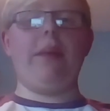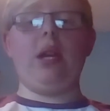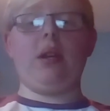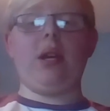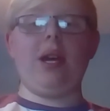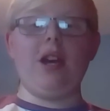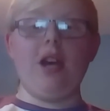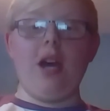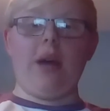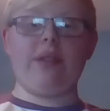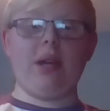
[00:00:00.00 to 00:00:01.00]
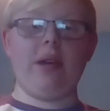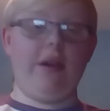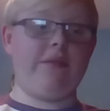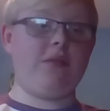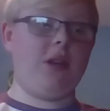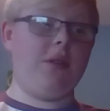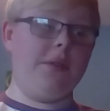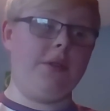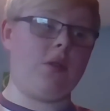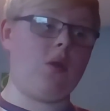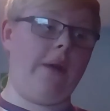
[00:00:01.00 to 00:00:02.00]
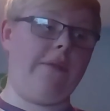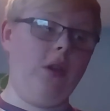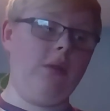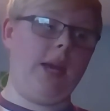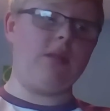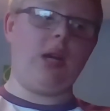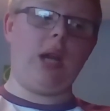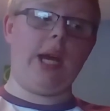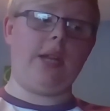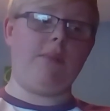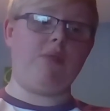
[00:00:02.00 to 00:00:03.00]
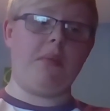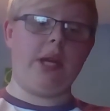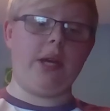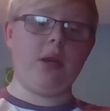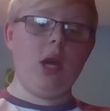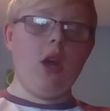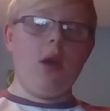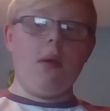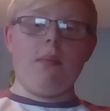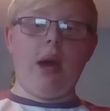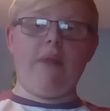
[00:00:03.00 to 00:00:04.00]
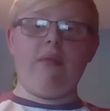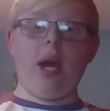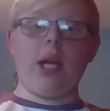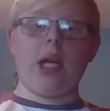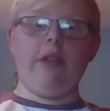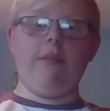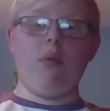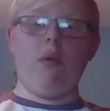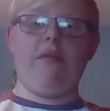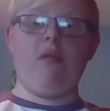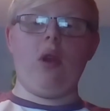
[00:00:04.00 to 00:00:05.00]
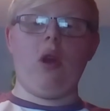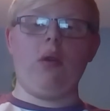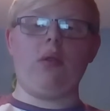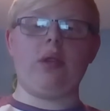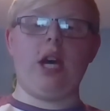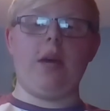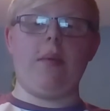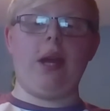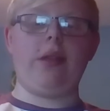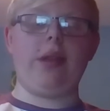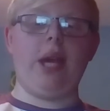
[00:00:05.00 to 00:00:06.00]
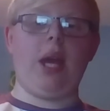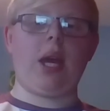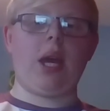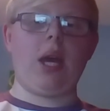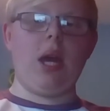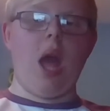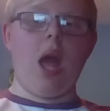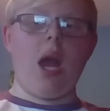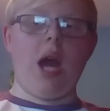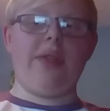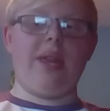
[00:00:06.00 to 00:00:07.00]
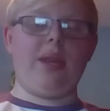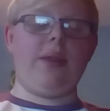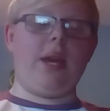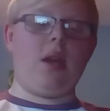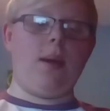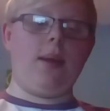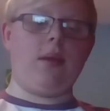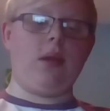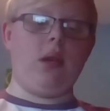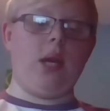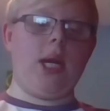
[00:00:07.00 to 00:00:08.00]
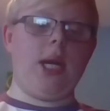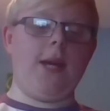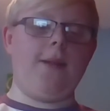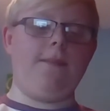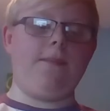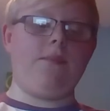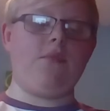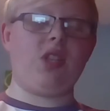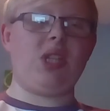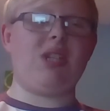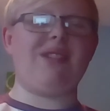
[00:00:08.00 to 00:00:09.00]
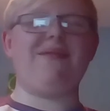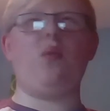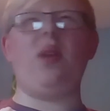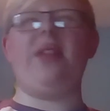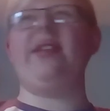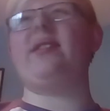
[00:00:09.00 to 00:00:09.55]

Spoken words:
I mean, I've told you quite a few teams I like in the Premier League, but I've liked Liverpool for a long time, and I think that they're going to win